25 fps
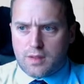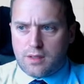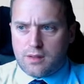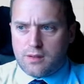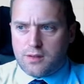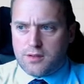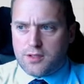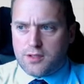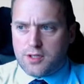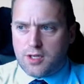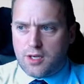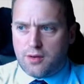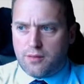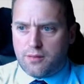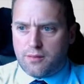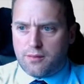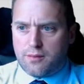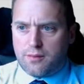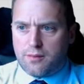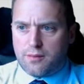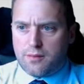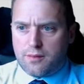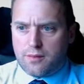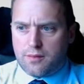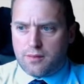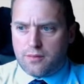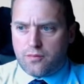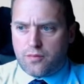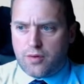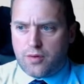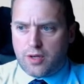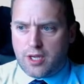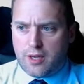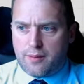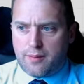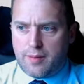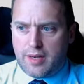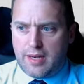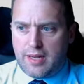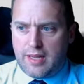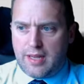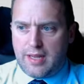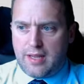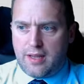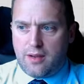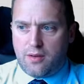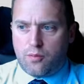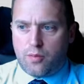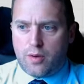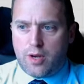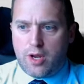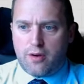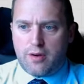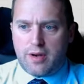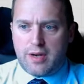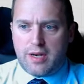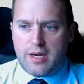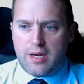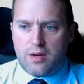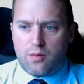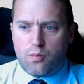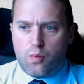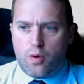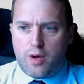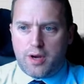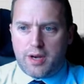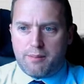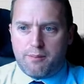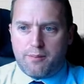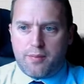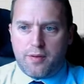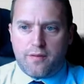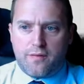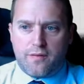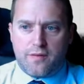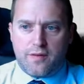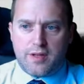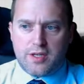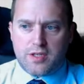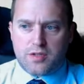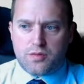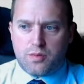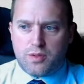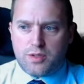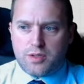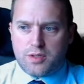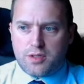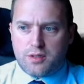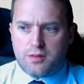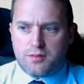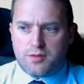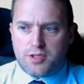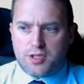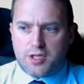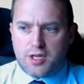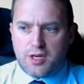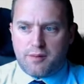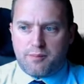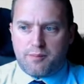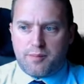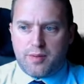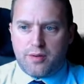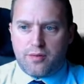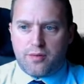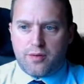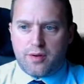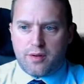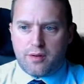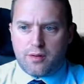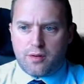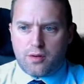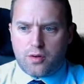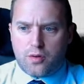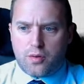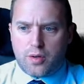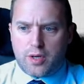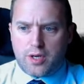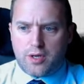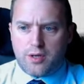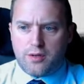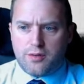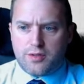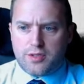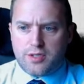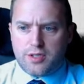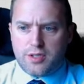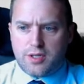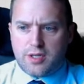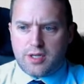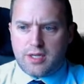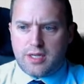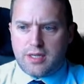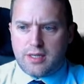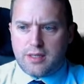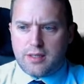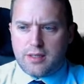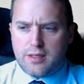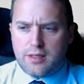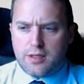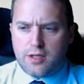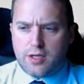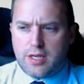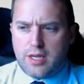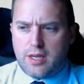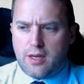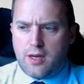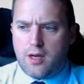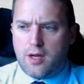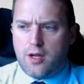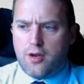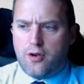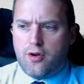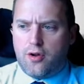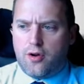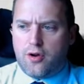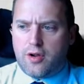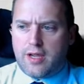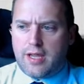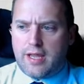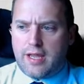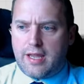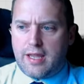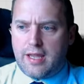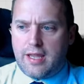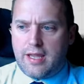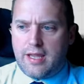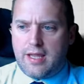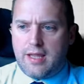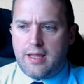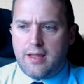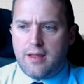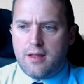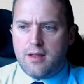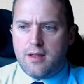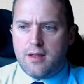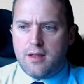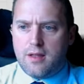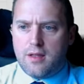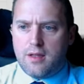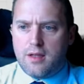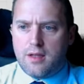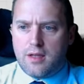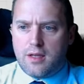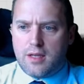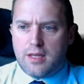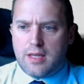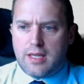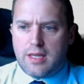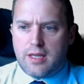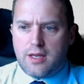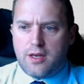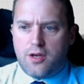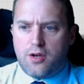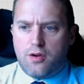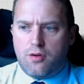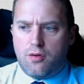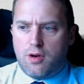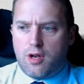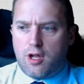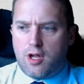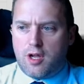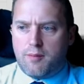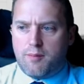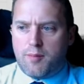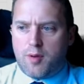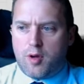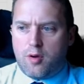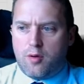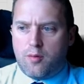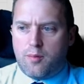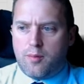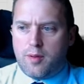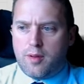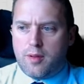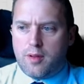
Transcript: So if we come in here, we only need one input for this one, so I'm just going to build a quick new circuit, get our NOT gate here, get a new light bulb,